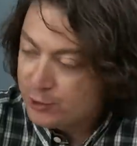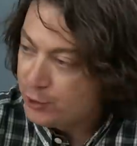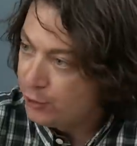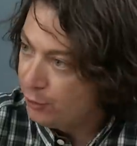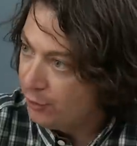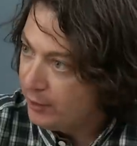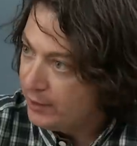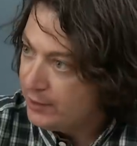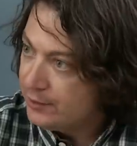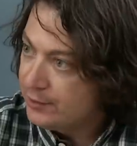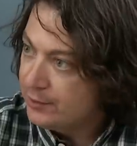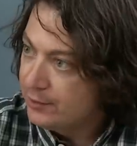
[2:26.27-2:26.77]

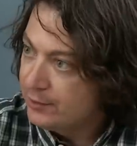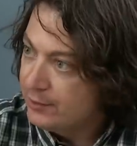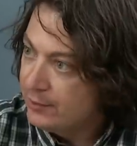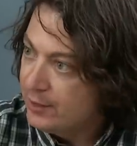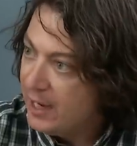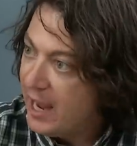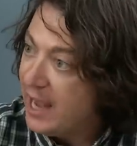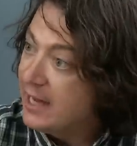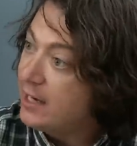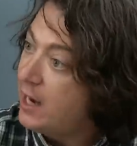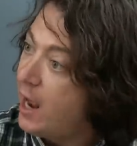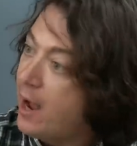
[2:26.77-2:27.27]
choice,
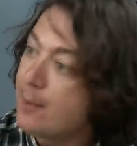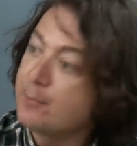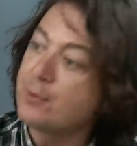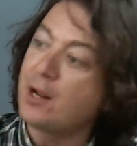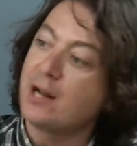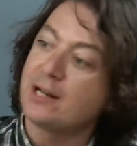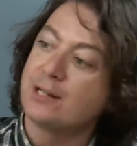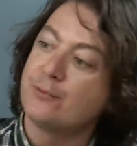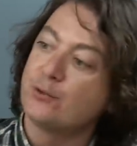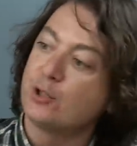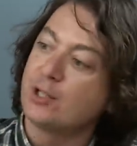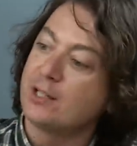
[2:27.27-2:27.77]
and I'm
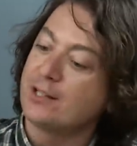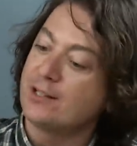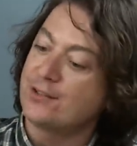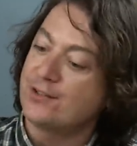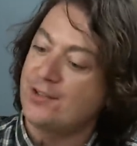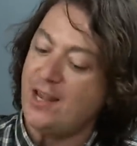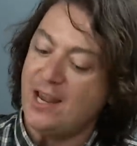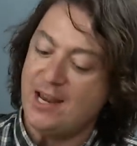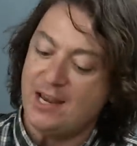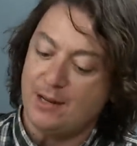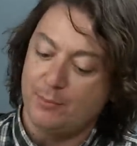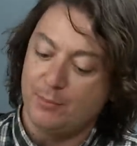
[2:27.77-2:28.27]
not even going to
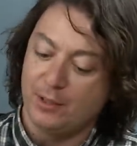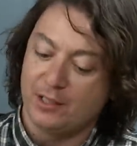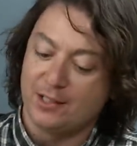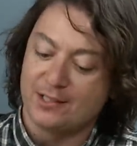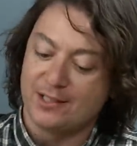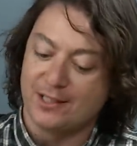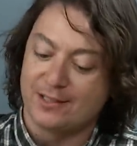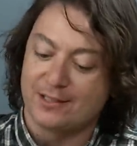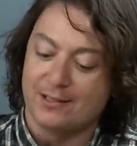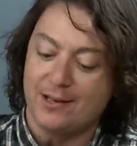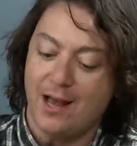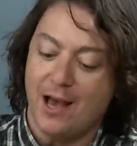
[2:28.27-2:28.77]
say it because
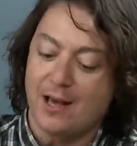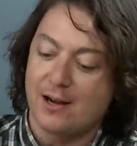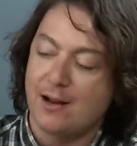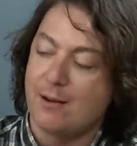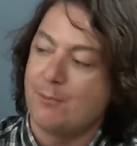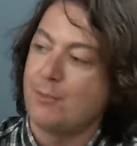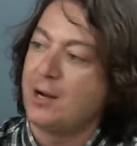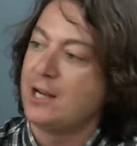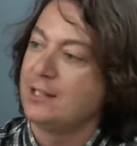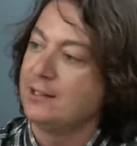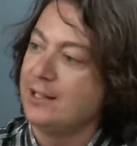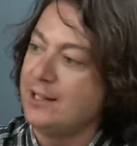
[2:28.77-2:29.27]
it's not
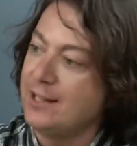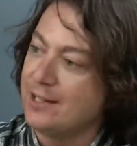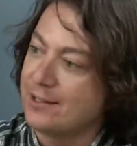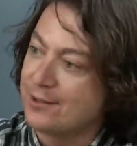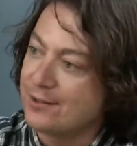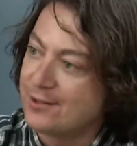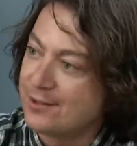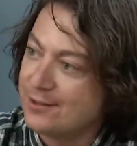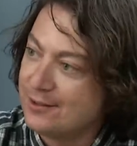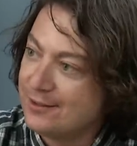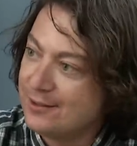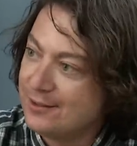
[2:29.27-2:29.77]
on my
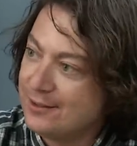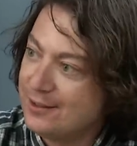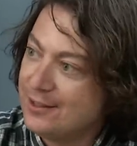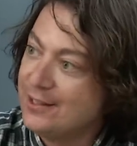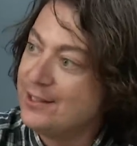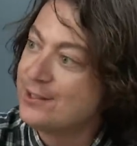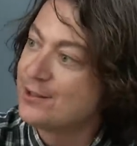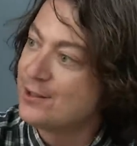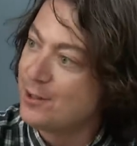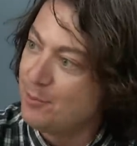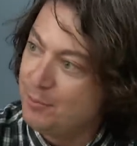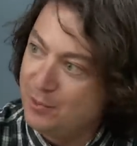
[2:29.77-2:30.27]
list,
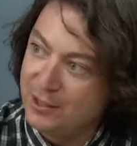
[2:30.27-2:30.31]
is the